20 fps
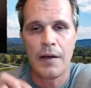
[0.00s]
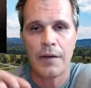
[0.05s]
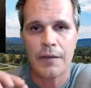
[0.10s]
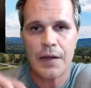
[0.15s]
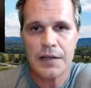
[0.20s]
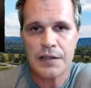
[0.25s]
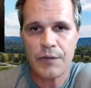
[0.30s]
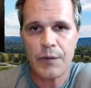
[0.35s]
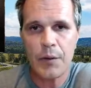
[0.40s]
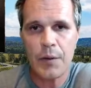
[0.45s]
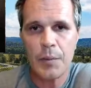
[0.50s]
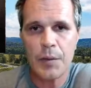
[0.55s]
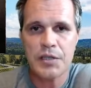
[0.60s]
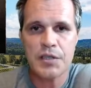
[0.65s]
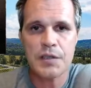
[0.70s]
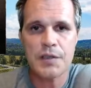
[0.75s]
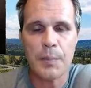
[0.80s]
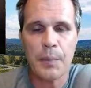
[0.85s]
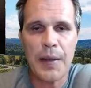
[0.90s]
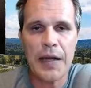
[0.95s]
That's very
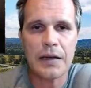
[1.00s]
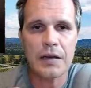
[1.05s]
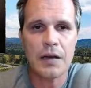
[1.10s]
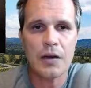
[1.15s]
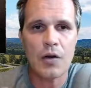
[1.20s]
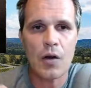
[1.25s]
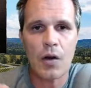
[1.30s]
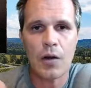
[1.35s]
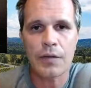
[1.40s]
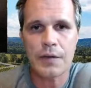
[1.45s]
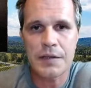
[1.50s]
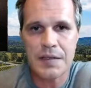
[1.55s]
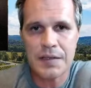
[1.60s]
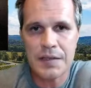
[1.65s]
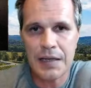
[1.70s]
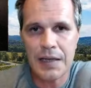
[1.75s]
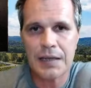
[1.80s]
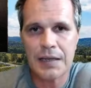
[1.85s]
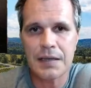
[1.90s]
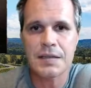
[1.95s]
much dependent on the
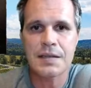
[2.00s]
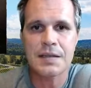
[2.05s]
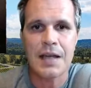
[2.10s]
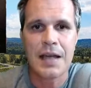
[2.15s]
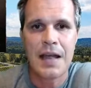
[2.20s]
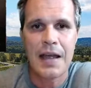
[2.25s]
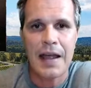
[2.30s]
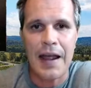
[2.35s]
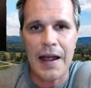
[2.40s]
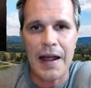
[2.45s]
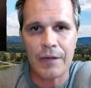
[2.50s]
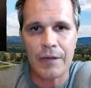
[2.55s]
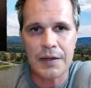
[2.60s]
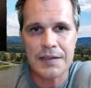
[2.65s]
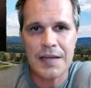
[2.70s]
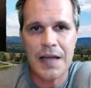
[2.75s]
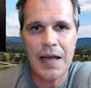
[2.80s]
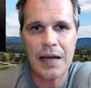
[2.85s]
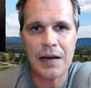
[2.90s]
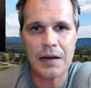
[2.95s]
skins and the
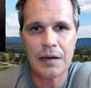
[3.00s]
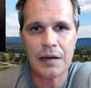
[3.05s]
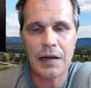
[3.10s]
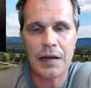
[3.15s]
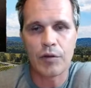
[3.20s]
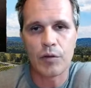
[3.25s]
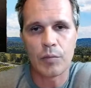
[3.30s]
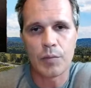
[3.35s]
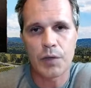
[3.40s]
tannin level.